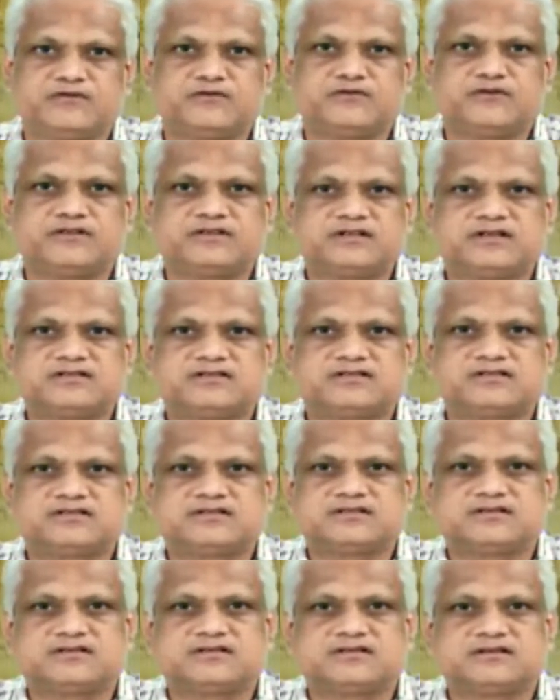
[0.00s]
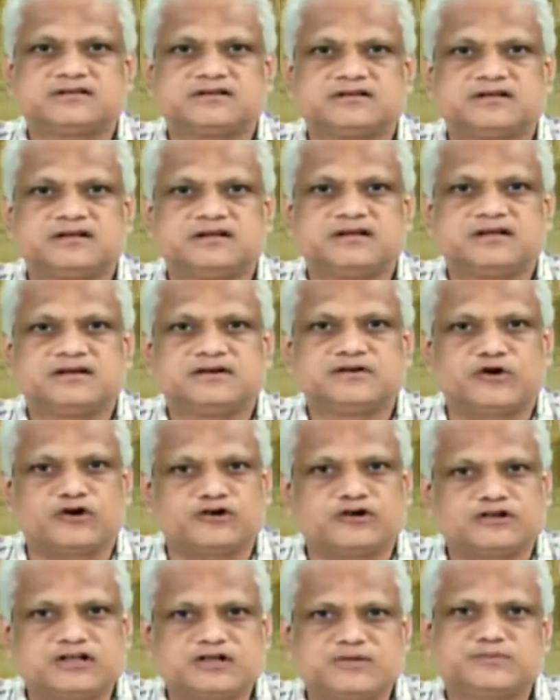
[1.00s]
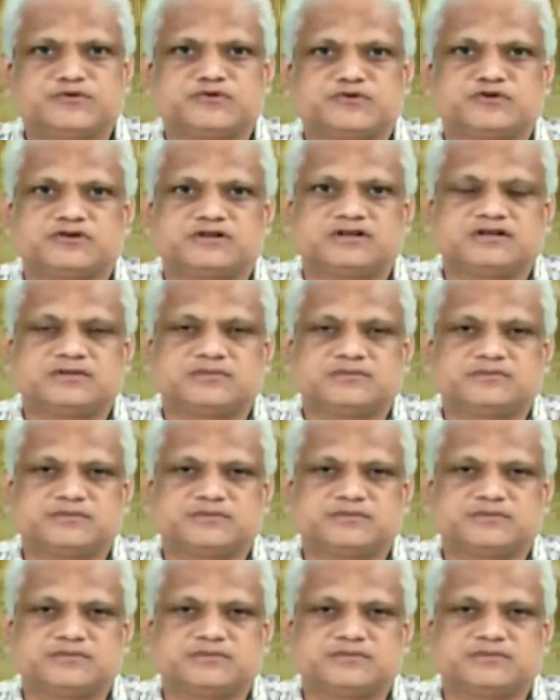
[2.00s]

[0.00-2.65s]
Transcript: with its contemporary